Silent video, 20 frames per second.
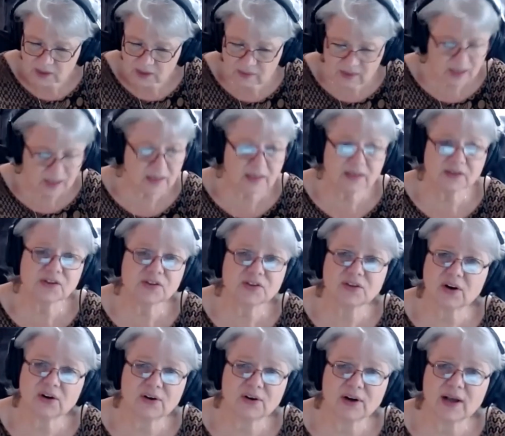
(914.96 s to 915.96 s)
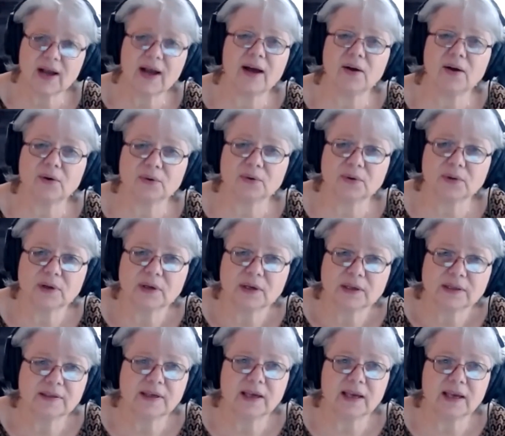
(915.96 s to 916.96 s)
they didn't start out
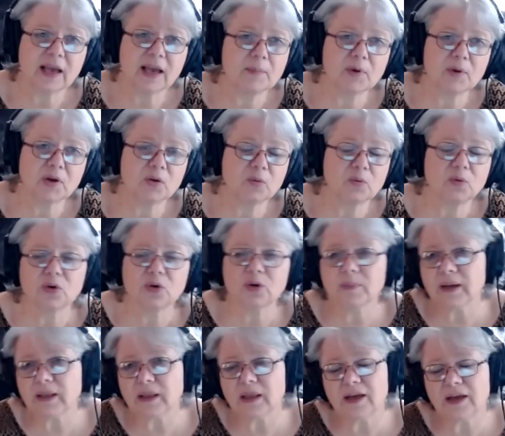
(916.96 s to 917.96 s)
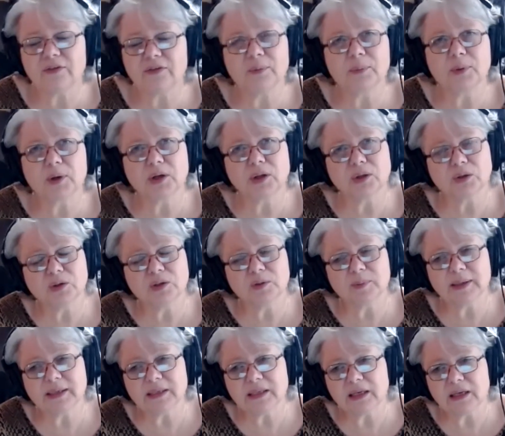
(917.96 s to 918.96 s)
saying, I'm going to ruin my life, I'm going to lose
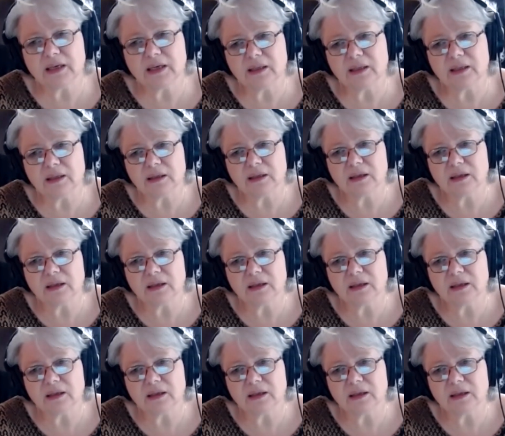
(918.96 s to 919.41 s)
my teeth,